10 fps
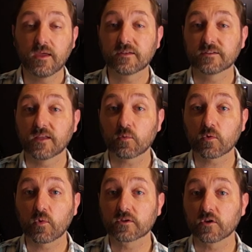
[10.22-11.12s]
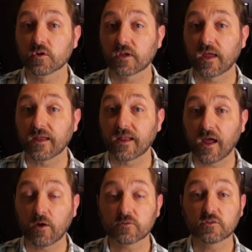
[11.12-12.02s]
Today we're going to look at
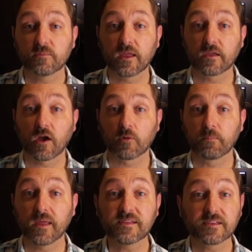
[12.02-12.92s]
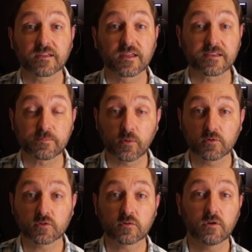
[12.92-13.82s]
how to make our basic
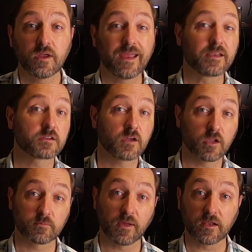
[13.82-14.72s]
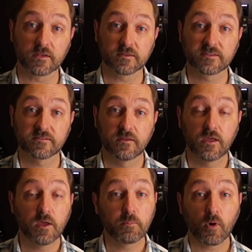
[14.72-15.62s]
exposure and color balance.
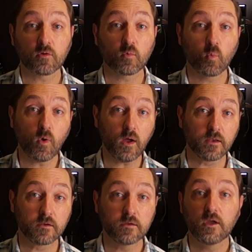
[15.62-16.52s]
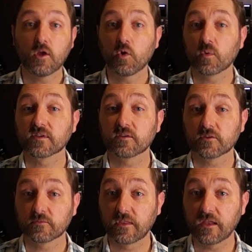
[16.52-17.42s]
Part one was
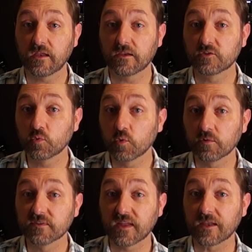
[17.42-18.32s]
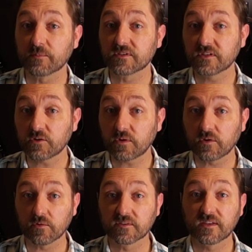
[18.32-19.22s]
the tools and
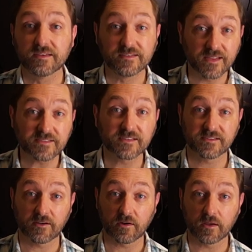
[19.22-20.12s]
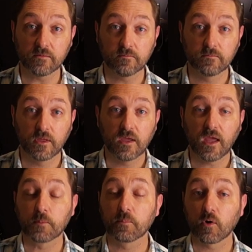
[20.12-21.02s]
materials necessary,
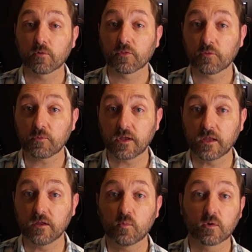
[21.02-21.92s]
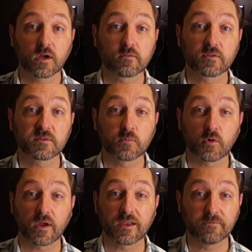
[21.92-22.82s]
and part three will cover some
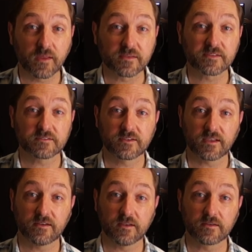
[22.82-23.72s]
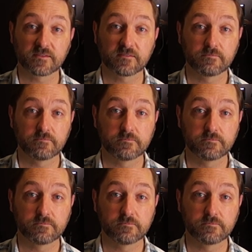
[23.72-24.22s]
more advanced techniques.